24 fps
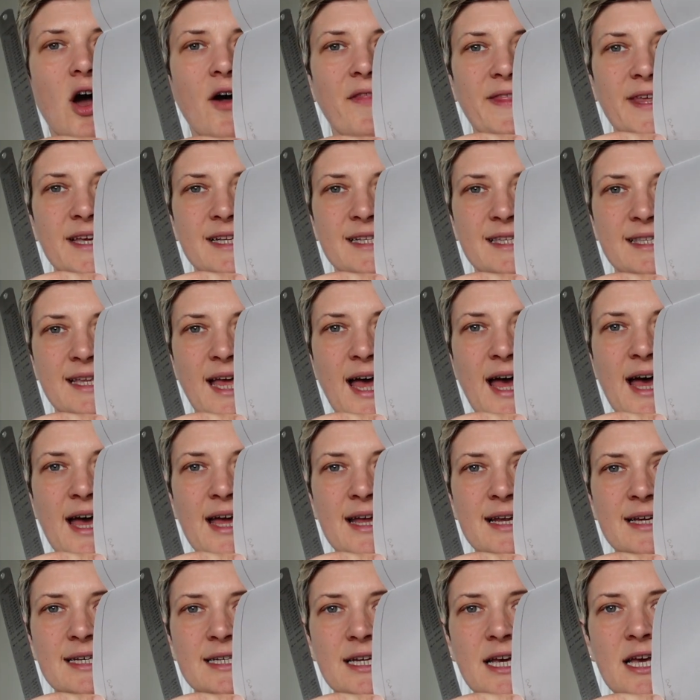this
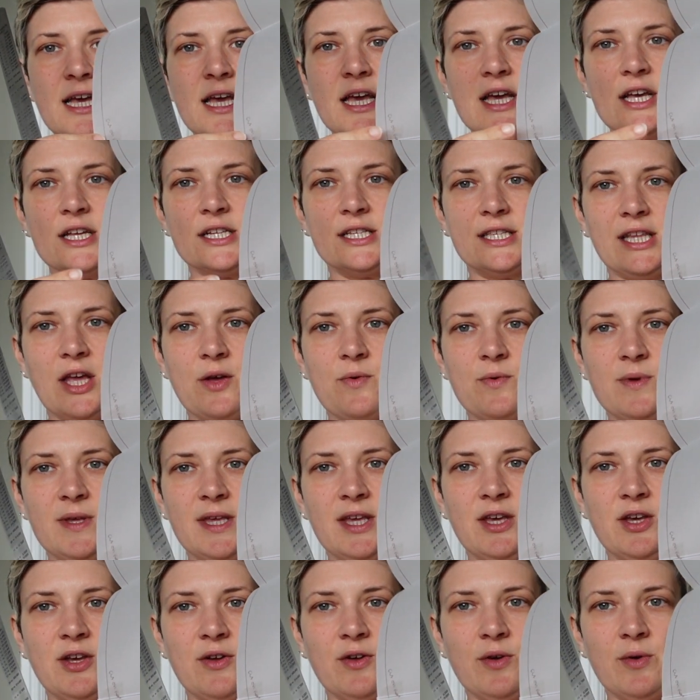side. So
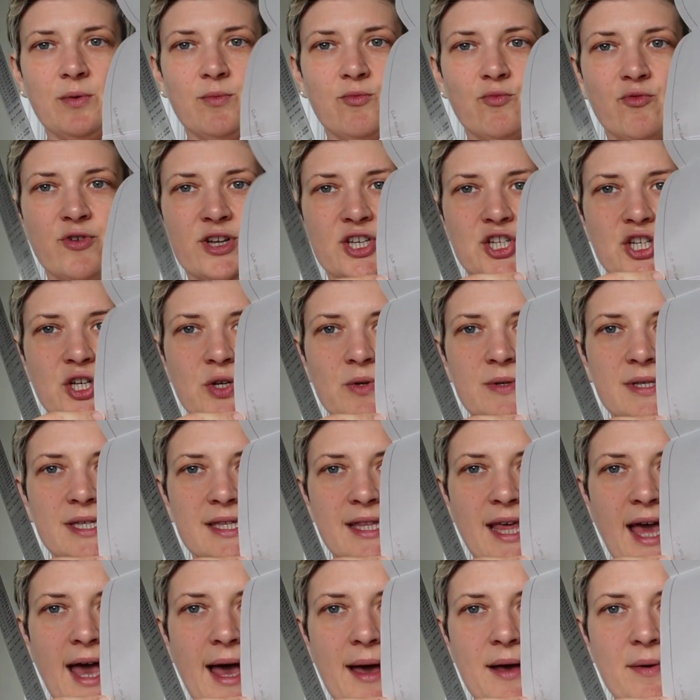you reduce
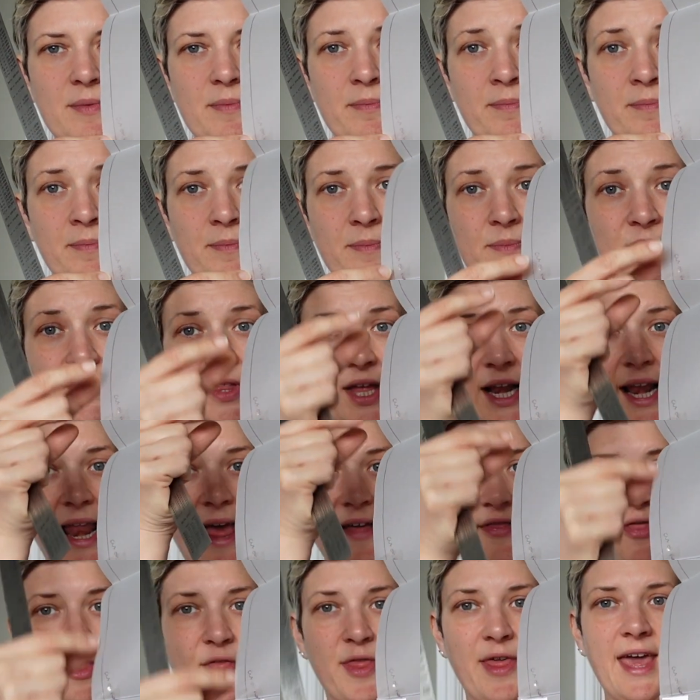the
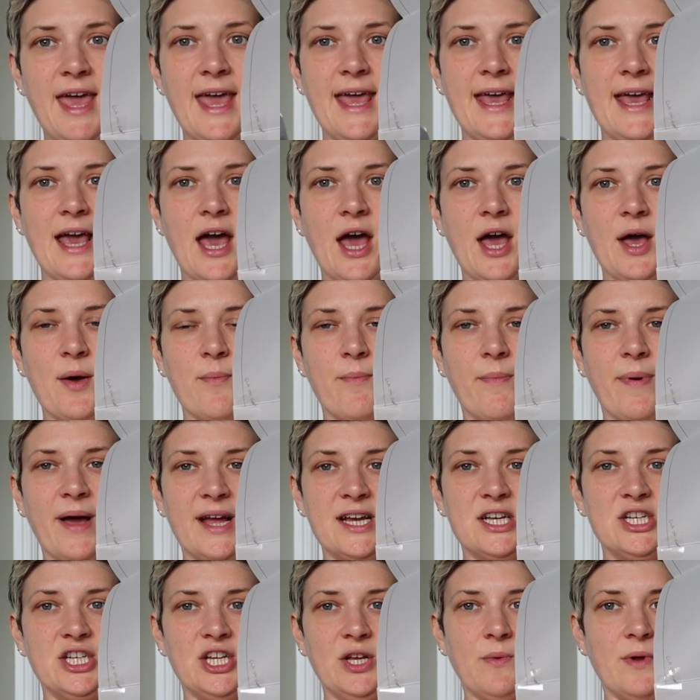length here by
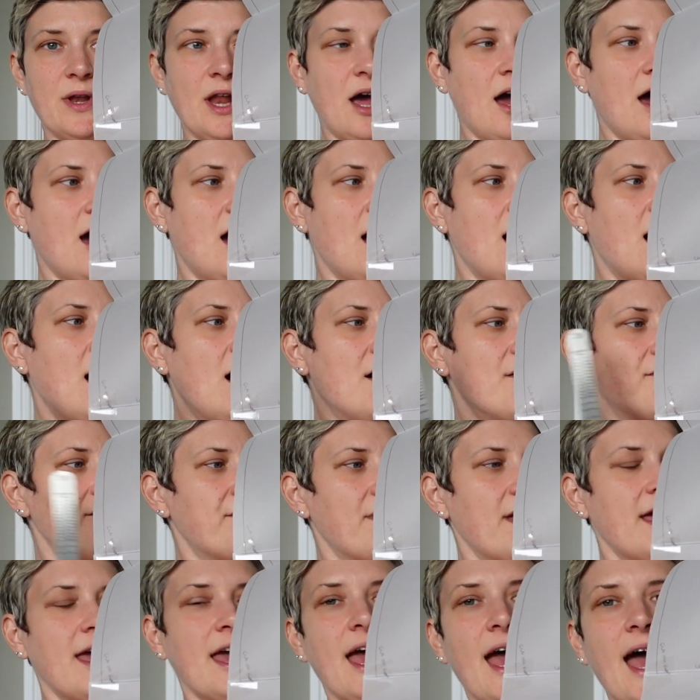2.5,
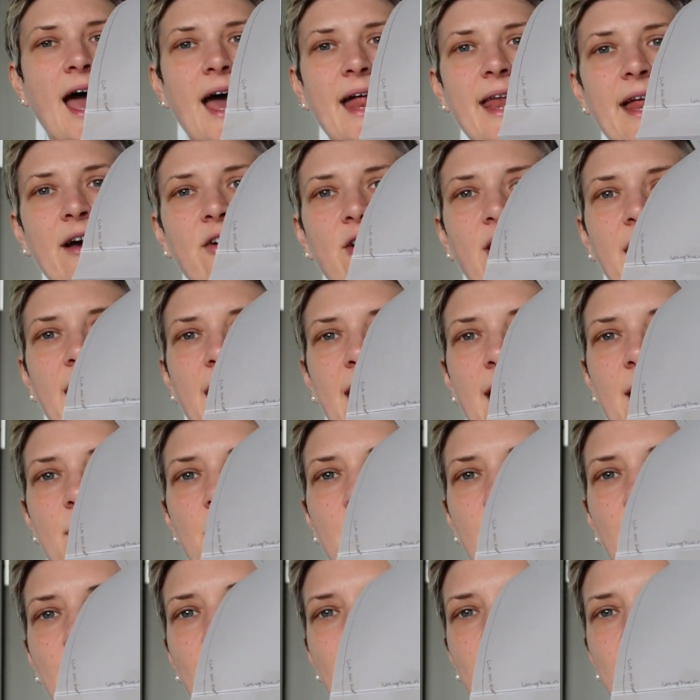and I'll keep
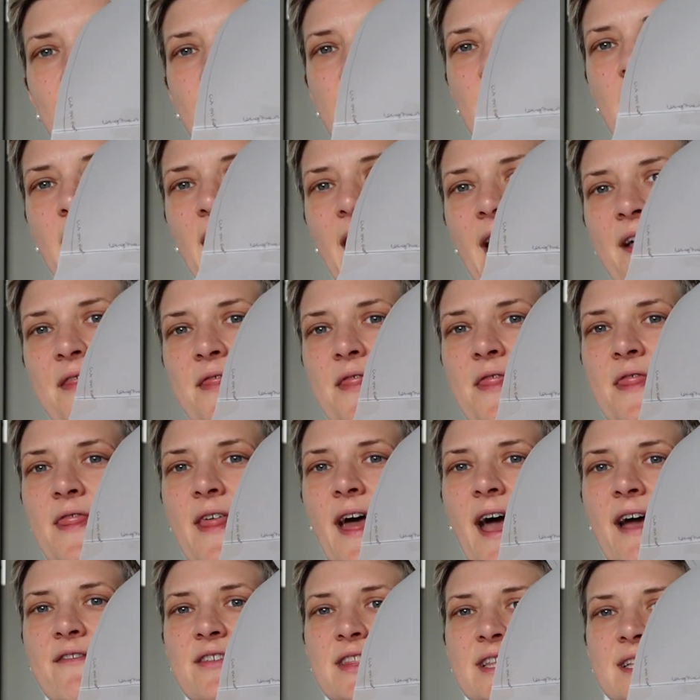the length
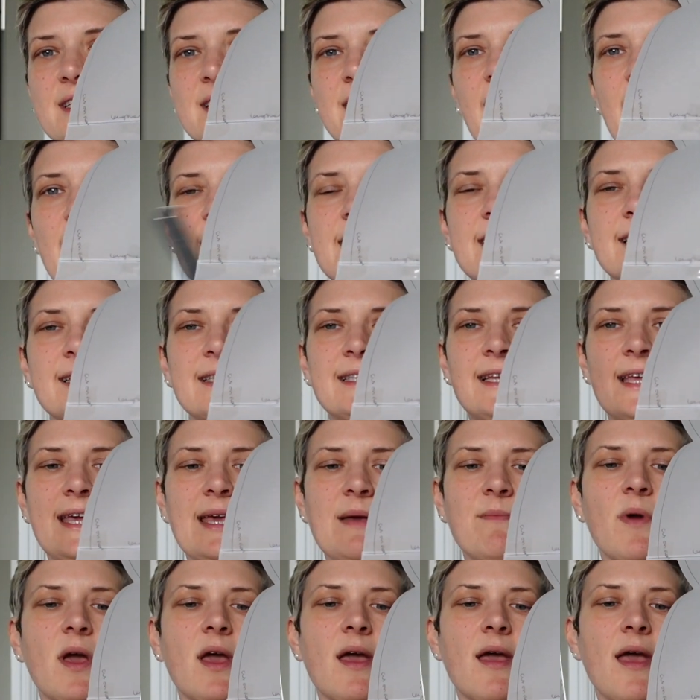there at the side
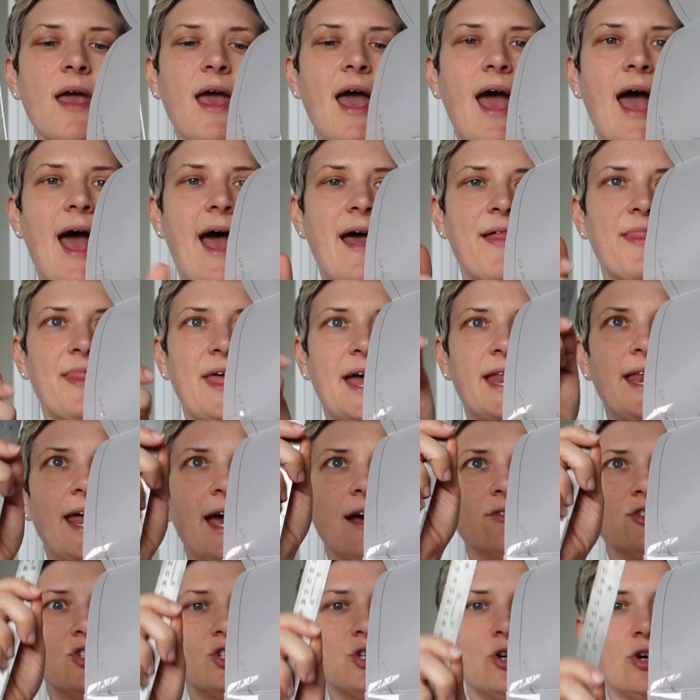seam, and then
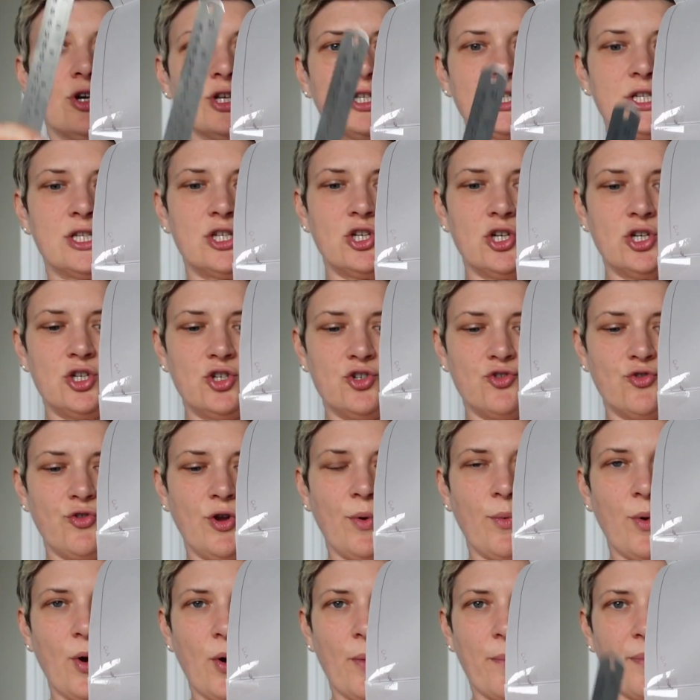I'll just
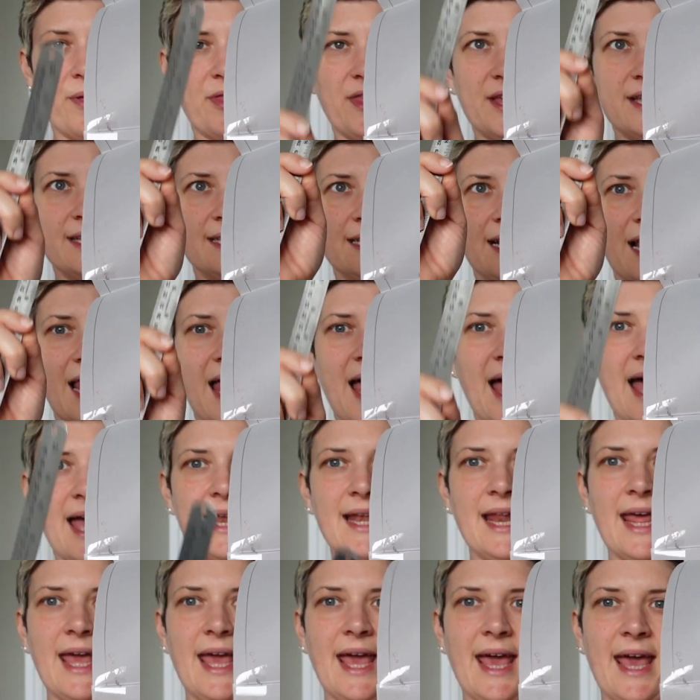true up this
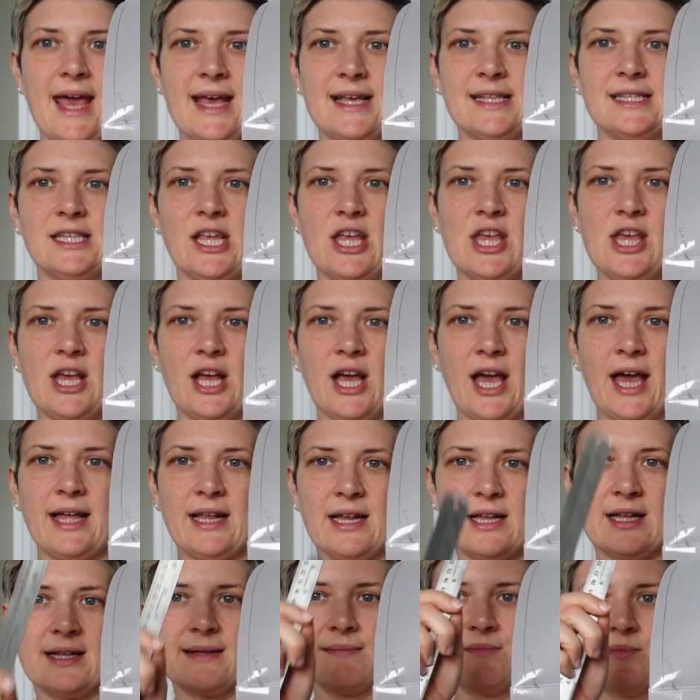line here so you
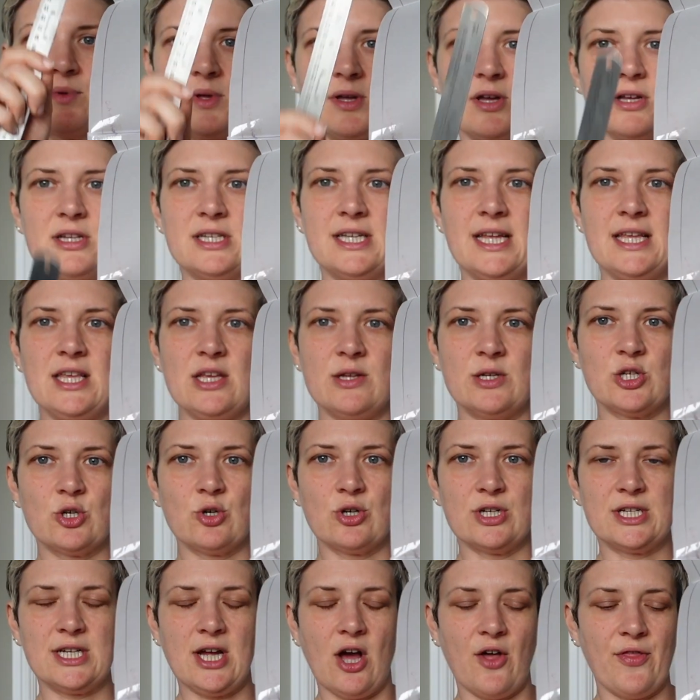can continue to
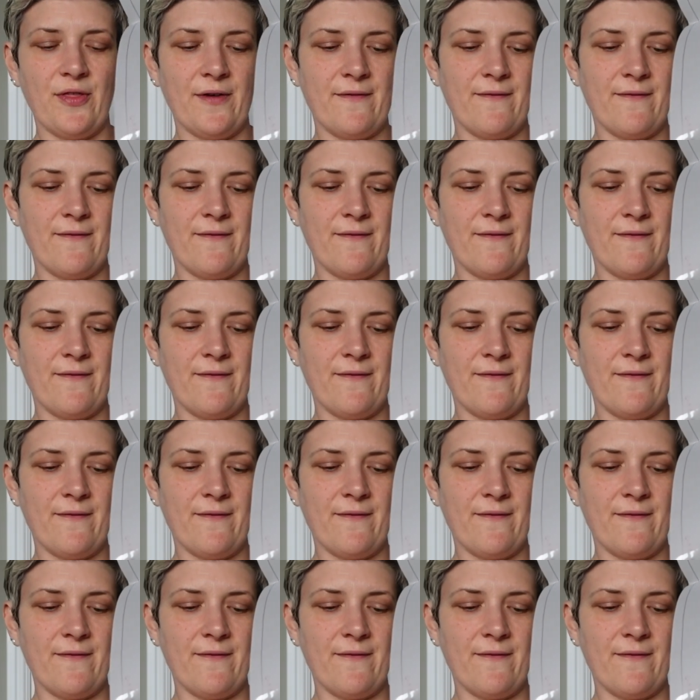cut it on the